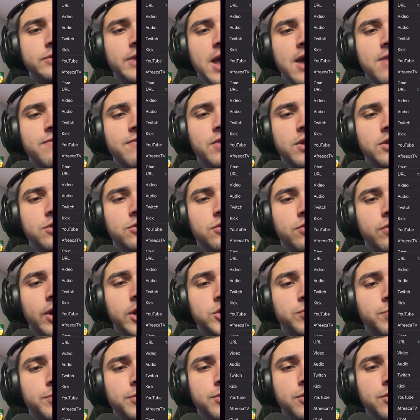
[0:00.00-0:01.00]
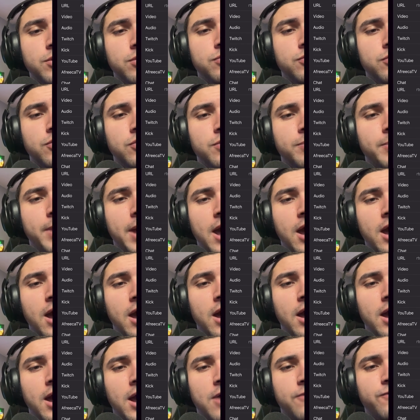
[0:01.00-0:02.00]
have integration with YouTube,
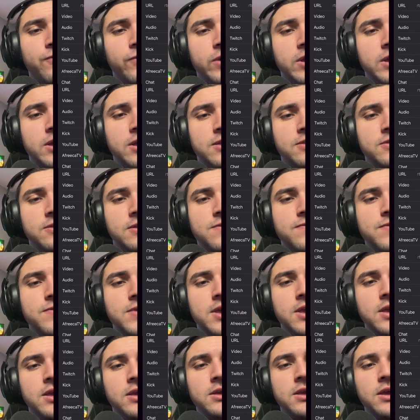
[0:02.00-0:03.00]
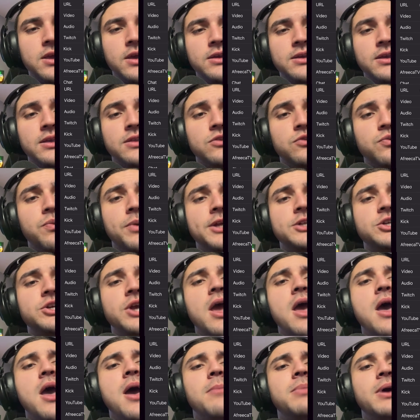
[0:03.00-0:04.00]
Africa TV, Kick, and Twitch,
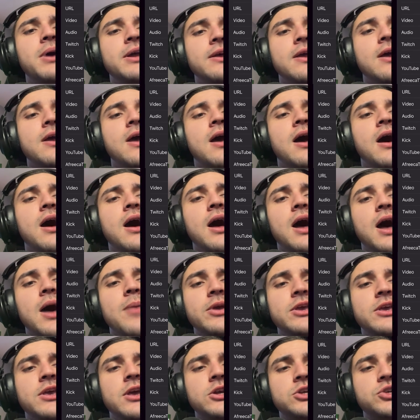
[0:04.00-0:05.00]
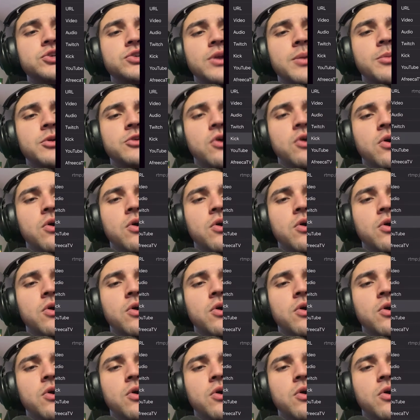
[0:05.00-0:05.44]
but I'm a Kick streamer,